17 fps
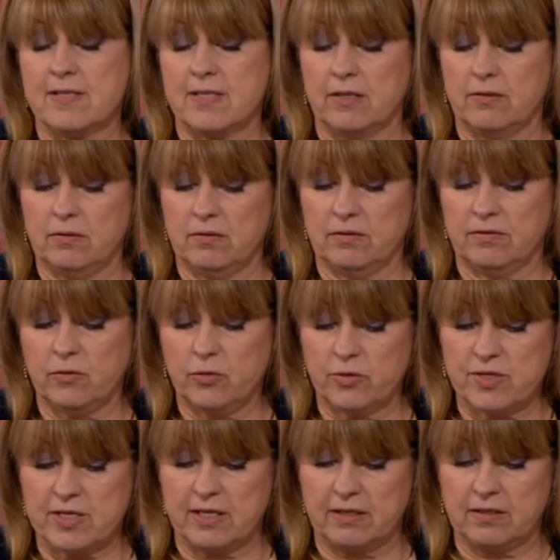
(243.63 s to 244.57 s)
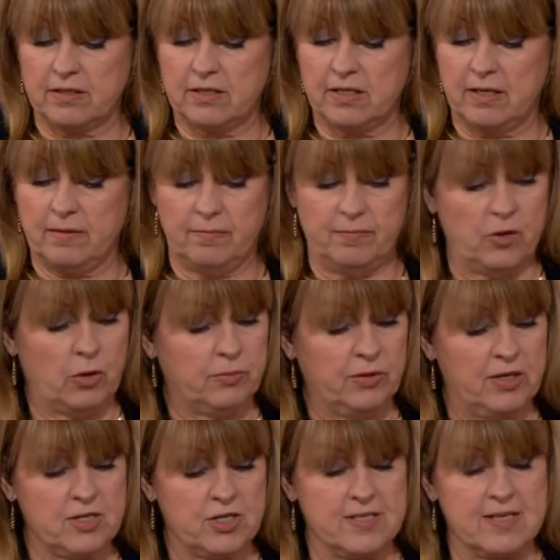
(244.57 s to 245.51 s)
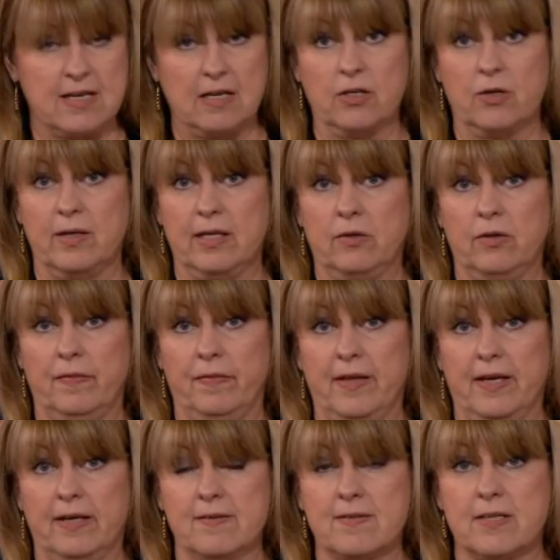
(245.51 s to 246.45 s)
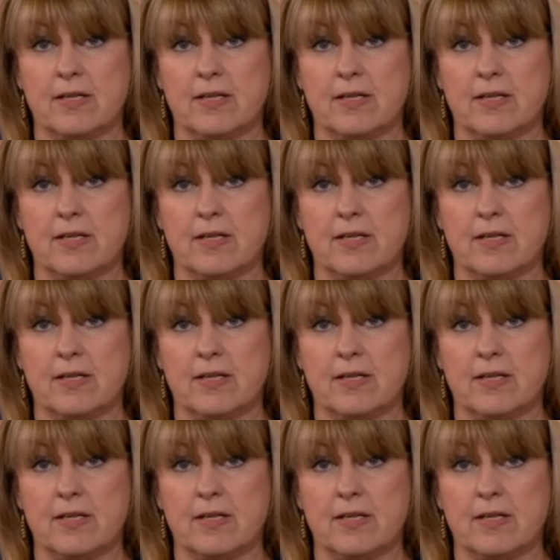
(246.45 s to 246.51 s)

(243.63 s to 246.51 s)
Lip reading: So, of course, that operation is still going on there,